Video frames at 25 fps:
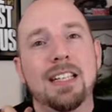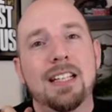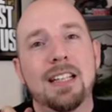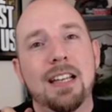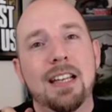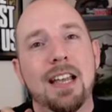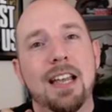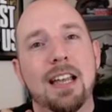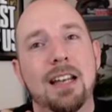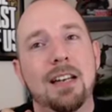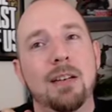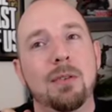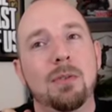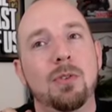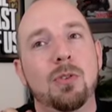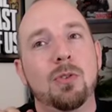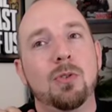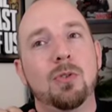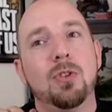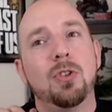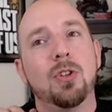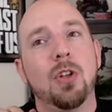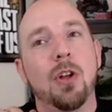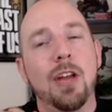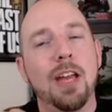and you
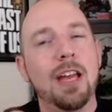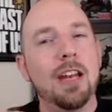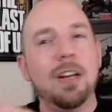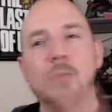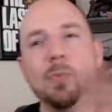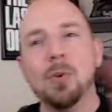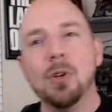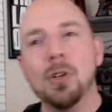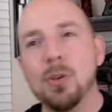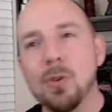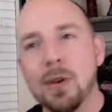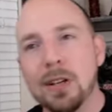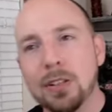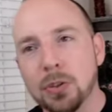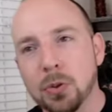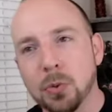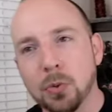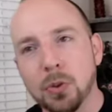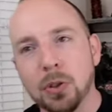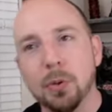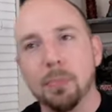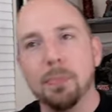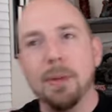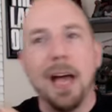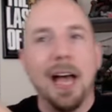sl- anyone who has a
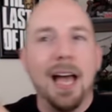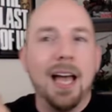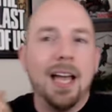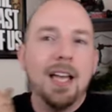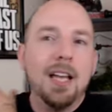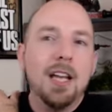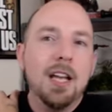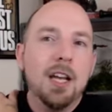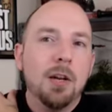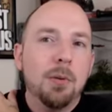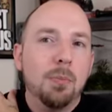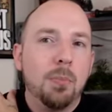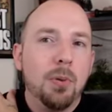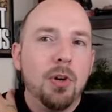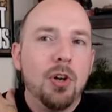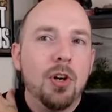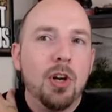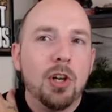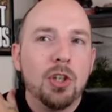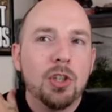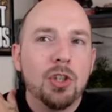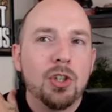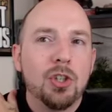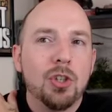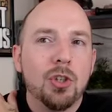real bat, put it
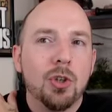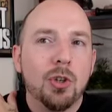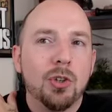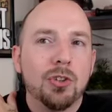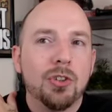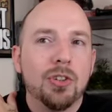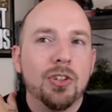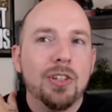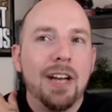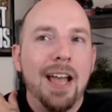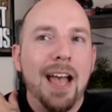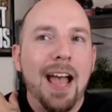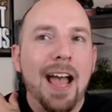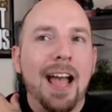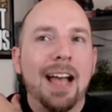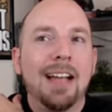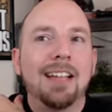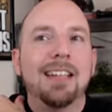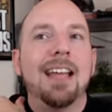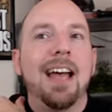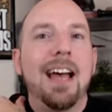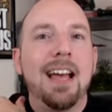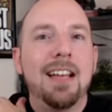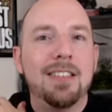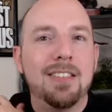on your shoulder and act
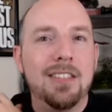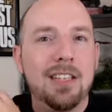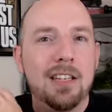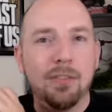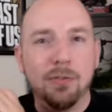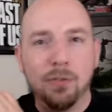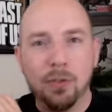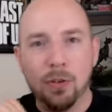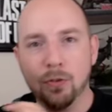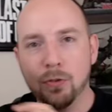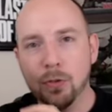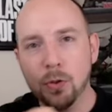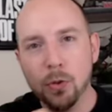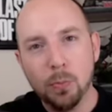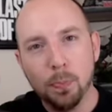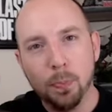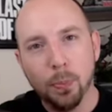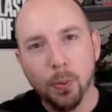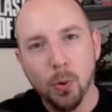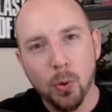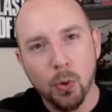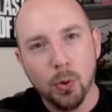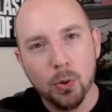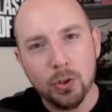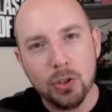as if if you
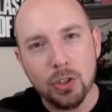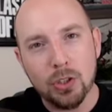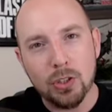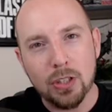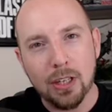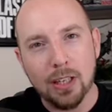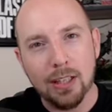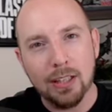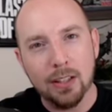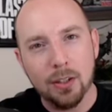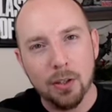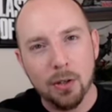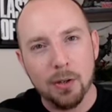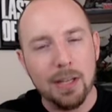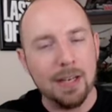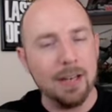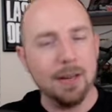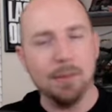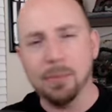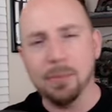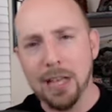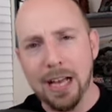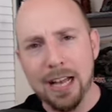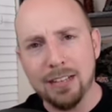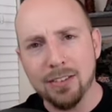pull just a little and
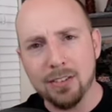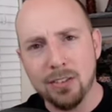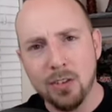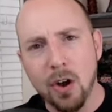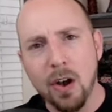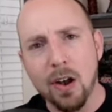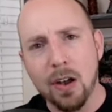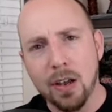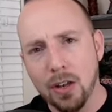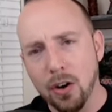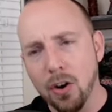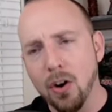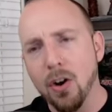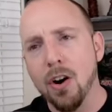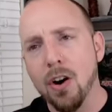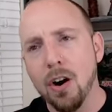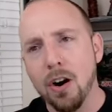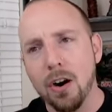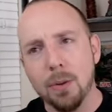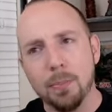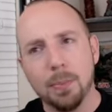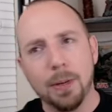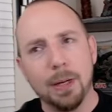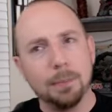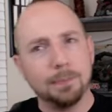I'm not talking
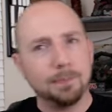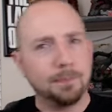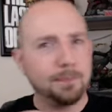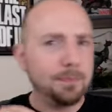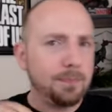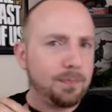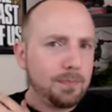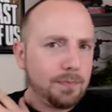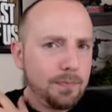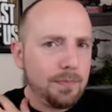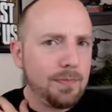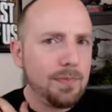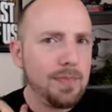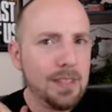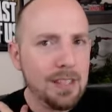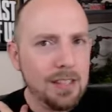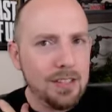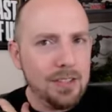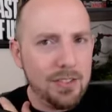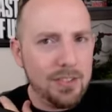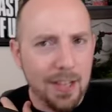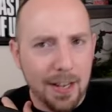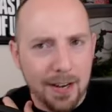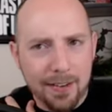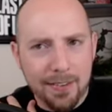hard, but
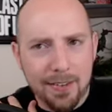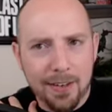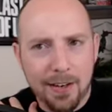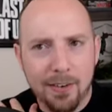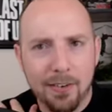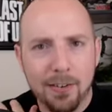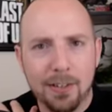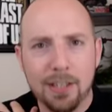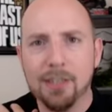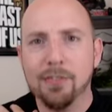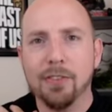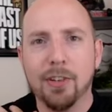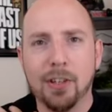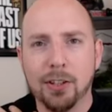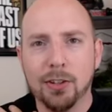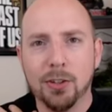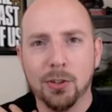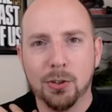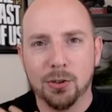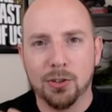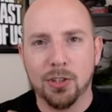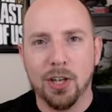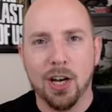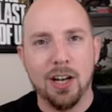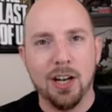set it there and give it a little
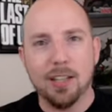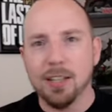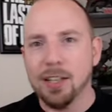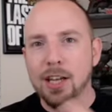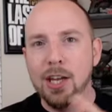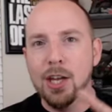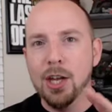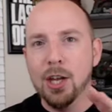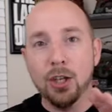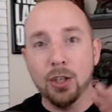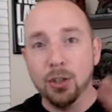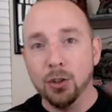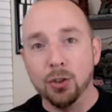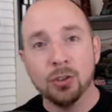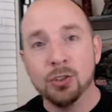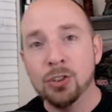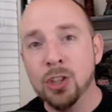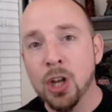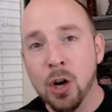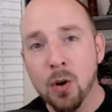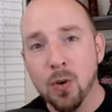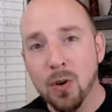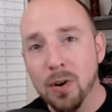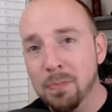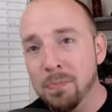tug, you'll
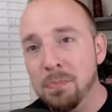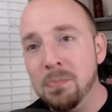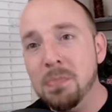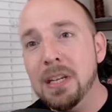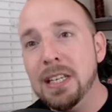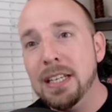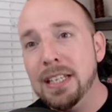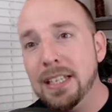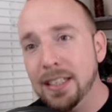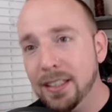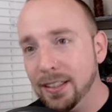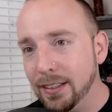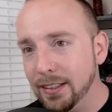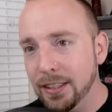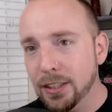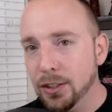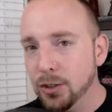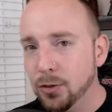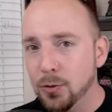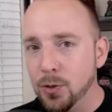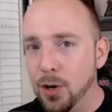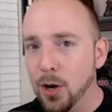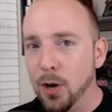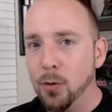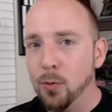know immediately you
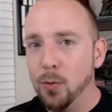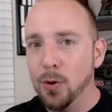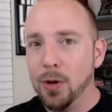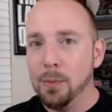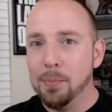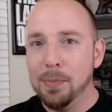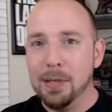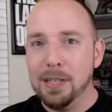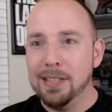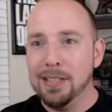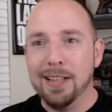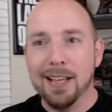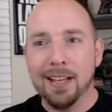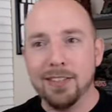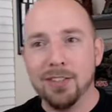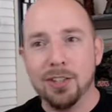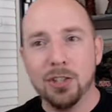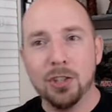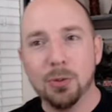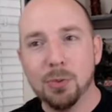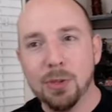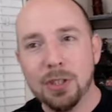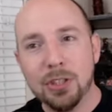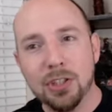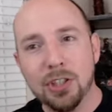don't want to be in that
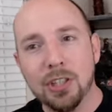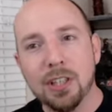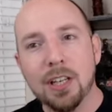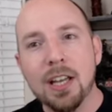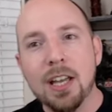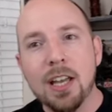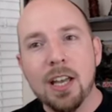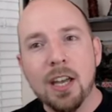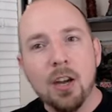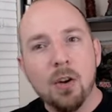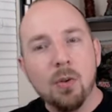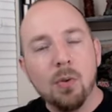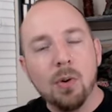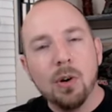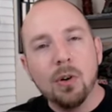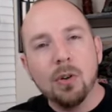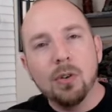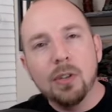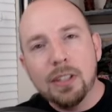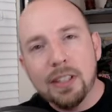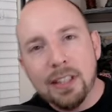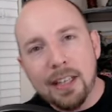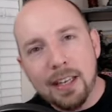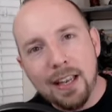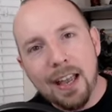situation. Well,
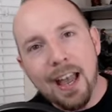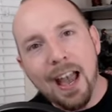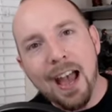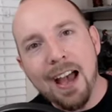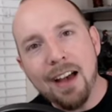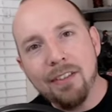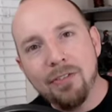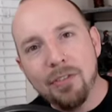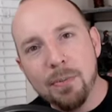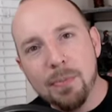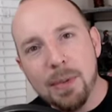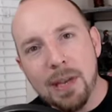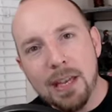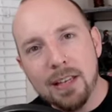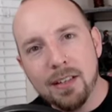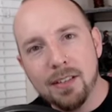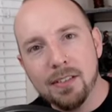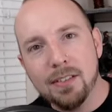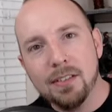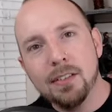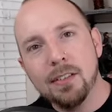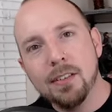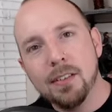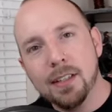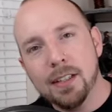have him hit
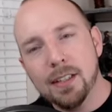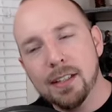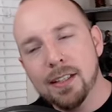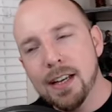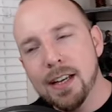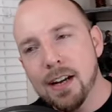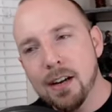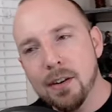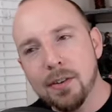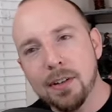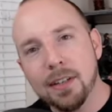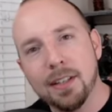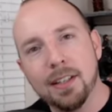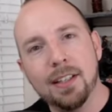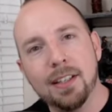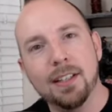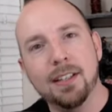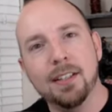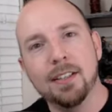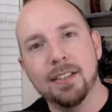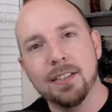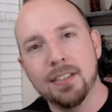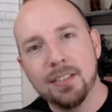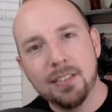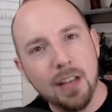uh, Eric in
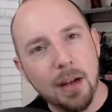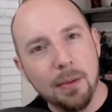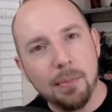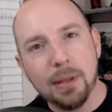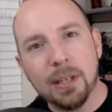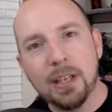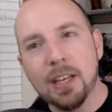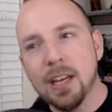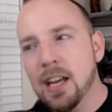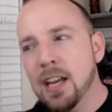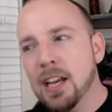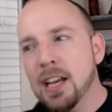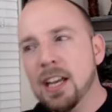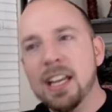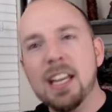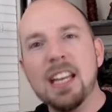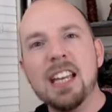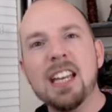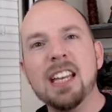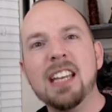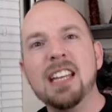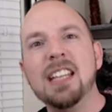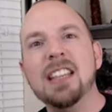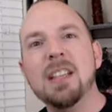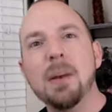the stomach,
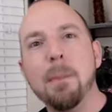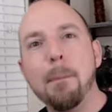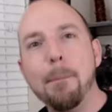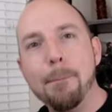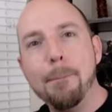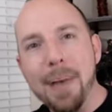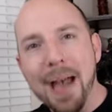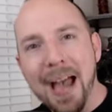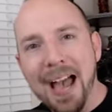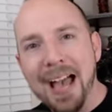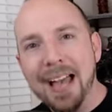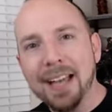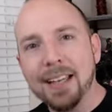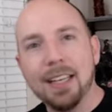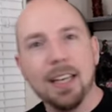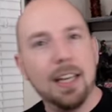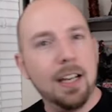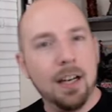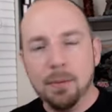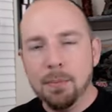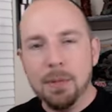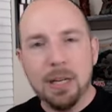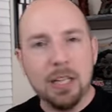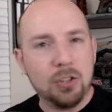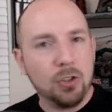in the back, and
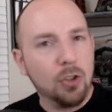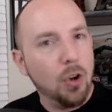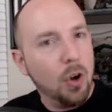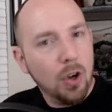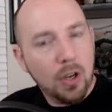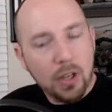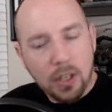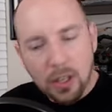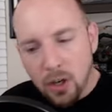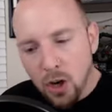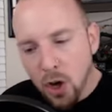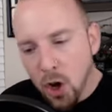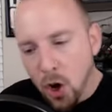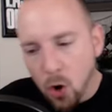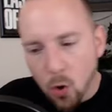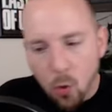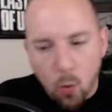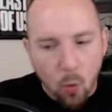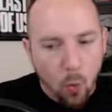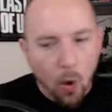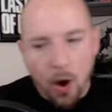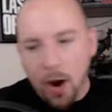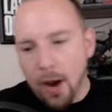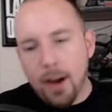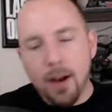I'm not talking
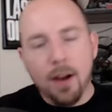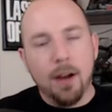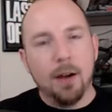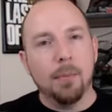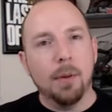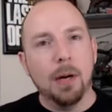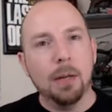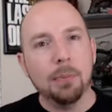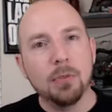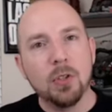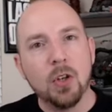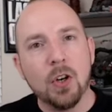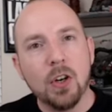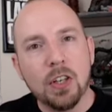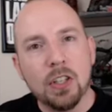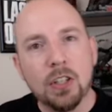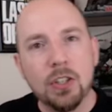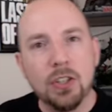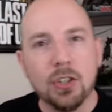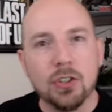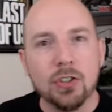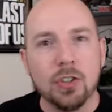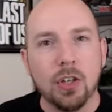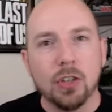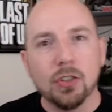wham, I'm talking
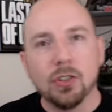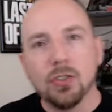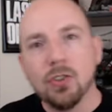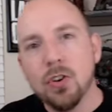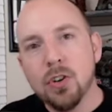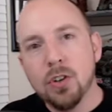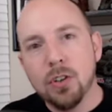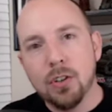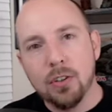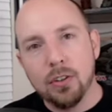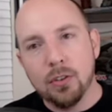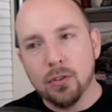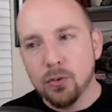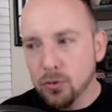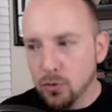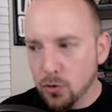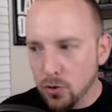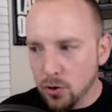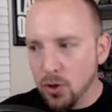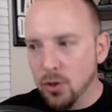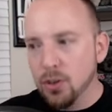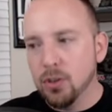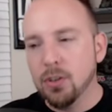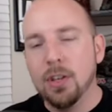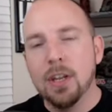just a
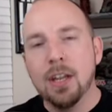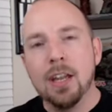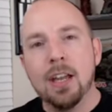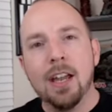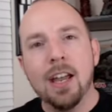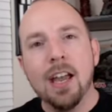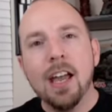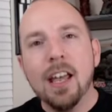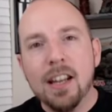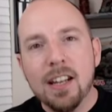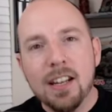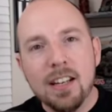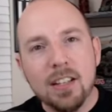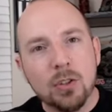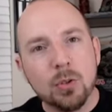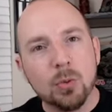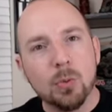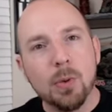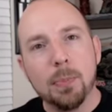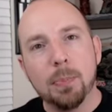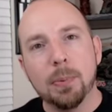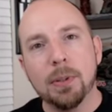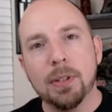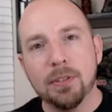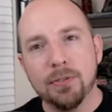and then it's
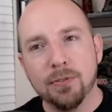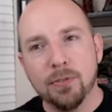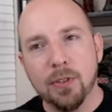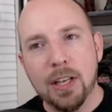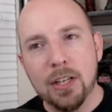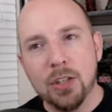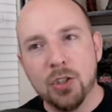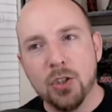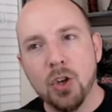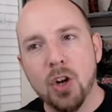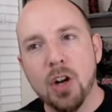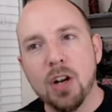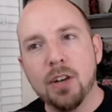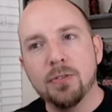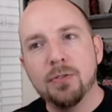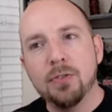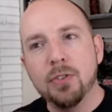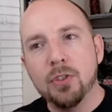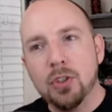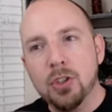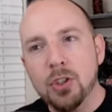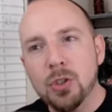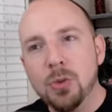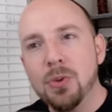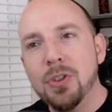ripping the flesh off,
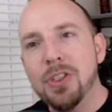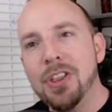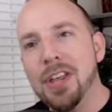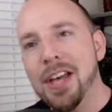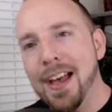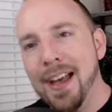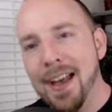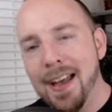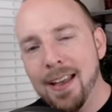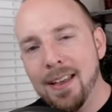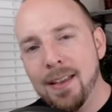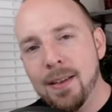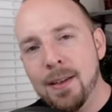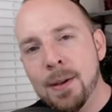do that.